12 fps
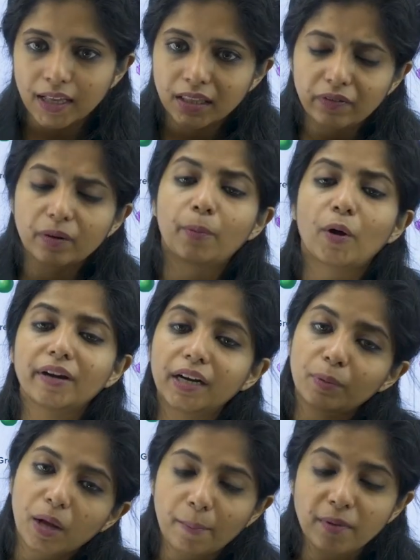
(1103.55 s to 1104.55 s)
They will
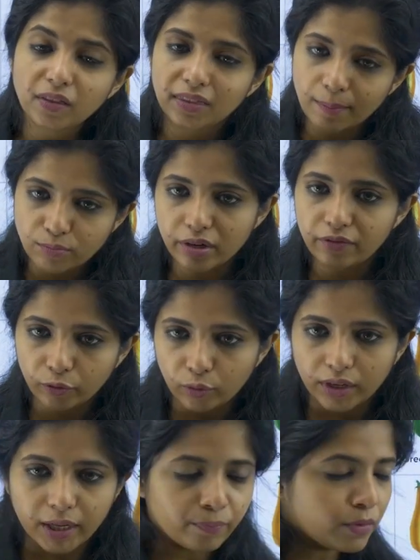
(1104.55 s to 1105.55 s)
pollinate among themselves
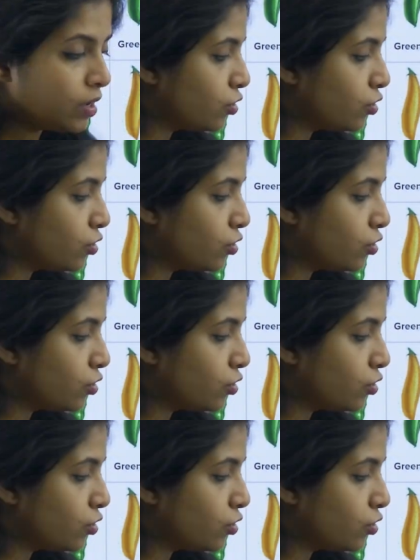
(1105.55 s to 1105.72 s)
only.